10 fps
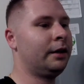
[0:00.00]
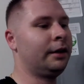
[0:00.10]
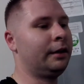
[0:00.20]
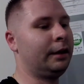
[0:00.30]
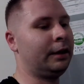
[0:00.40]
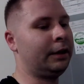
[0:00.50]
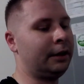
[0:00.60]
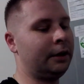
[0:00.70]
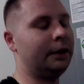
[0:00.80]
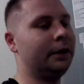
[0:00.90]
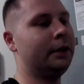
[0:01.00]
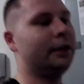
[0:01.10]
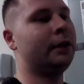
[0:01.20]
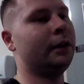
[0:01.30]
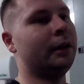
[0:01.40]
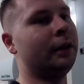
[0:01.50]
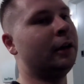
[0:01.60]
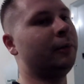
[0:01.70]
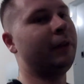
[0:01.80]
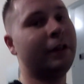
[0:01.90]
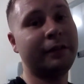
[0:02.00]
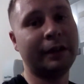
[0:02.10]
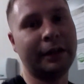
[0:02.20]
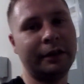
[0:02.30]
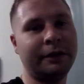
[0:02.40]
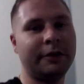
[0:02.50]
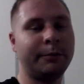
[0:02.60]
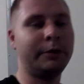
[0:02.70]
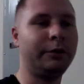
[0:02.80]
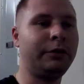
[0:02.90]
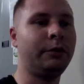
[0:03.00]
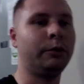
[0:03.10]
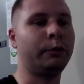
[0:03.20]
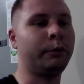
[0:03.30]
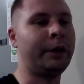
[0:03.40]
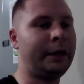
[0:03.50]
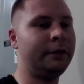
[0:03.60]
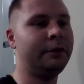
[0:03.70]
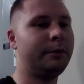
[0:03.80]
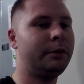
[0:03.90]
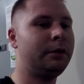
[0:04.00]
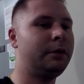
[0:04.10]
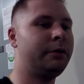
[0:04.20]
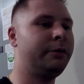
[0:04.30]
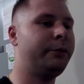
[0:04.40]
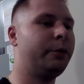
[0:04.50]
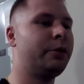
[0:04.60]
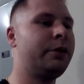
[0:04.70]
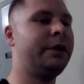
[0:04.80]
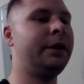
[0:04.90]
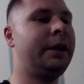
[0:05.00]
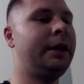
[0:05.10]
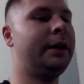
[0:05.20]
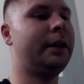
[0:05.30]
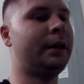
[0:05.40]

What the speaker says: And then because it is supposed to rain tomorrow, unfortunately,